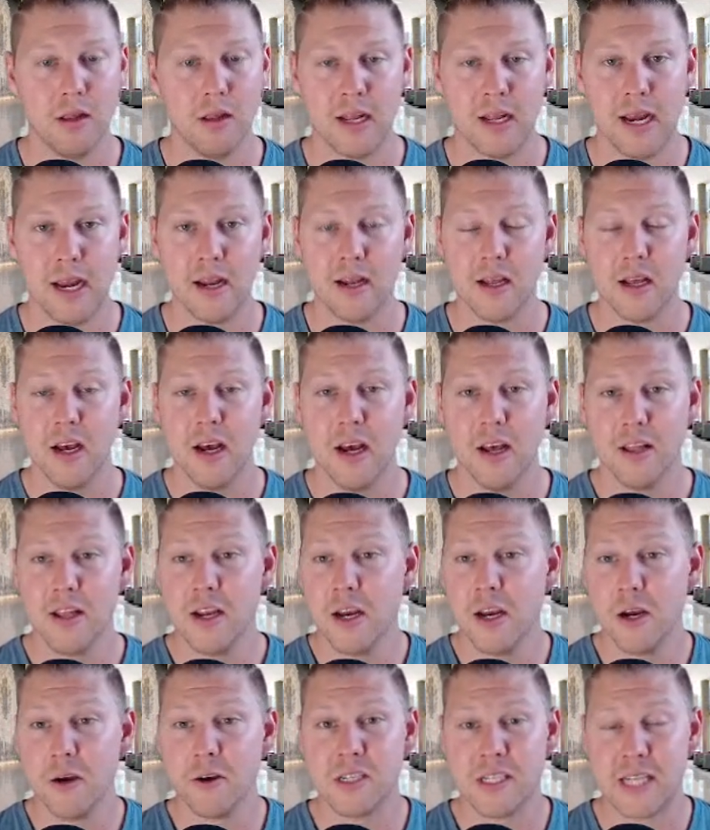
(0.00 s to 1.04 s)
The
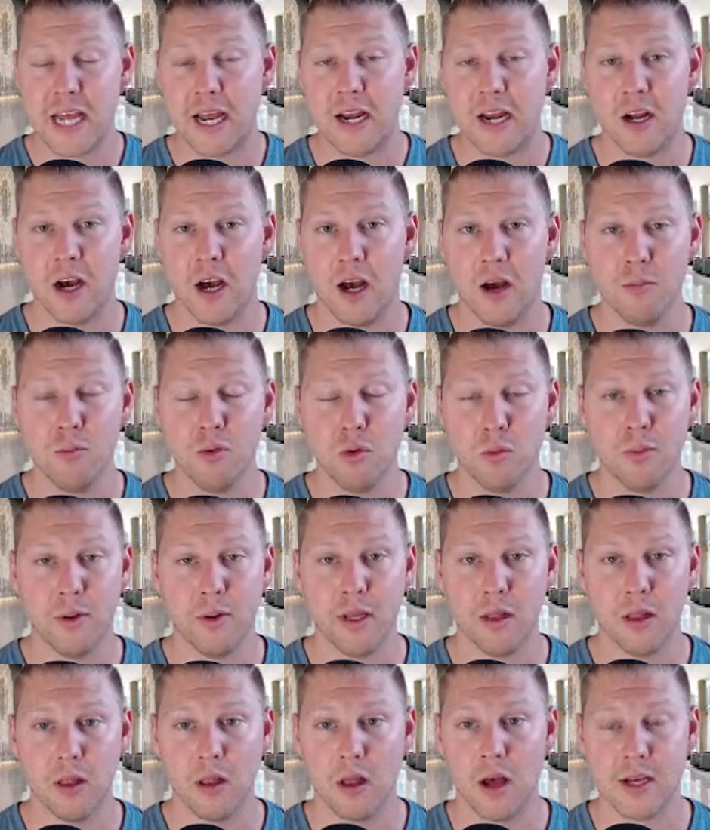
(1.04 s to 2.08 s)
nearest data hub will be
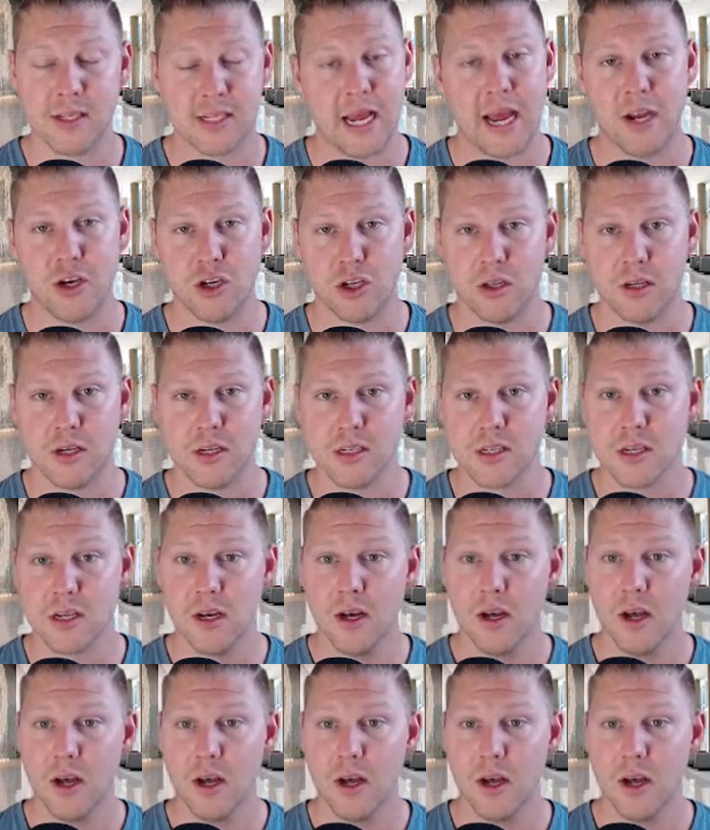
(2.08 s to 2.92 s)
Los Angeles.